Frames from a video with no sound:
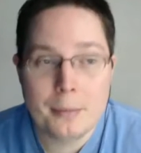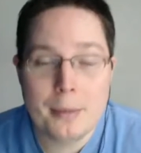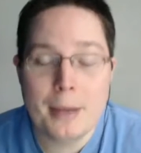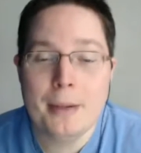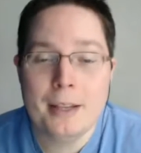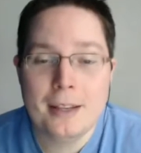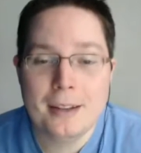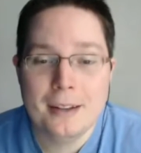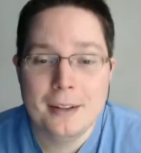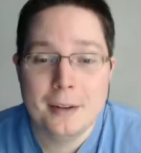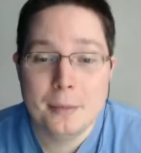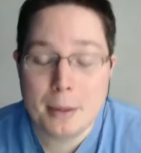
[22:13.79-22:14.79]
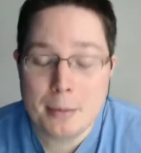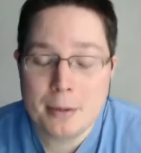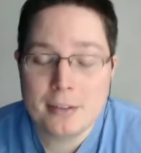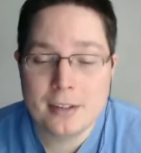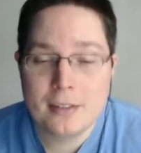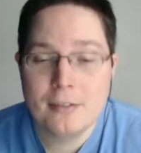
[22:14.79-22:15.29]
maybe maybe
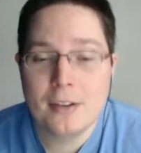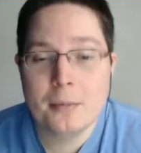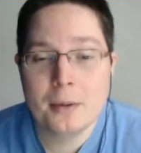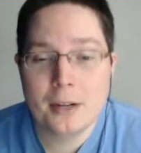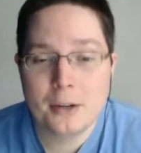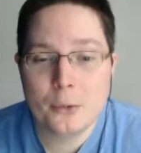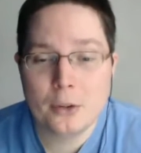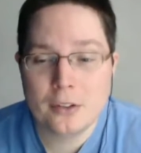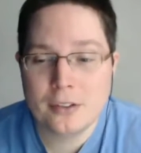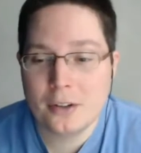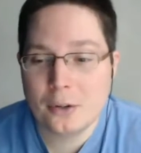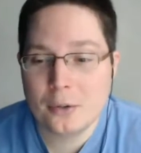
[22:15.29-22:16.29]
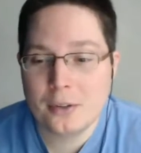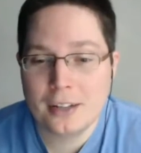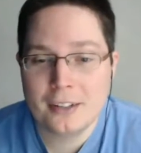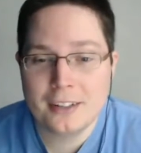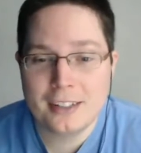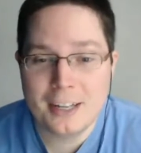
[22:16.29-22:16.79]
said vampire works at a
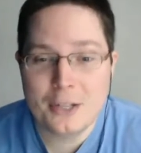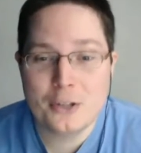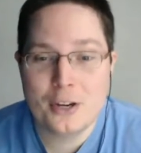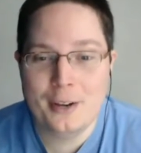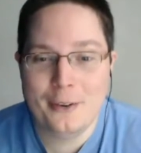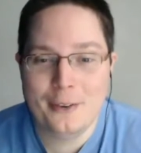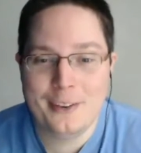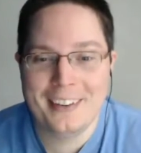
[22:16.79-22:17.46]
hotel on the night shift.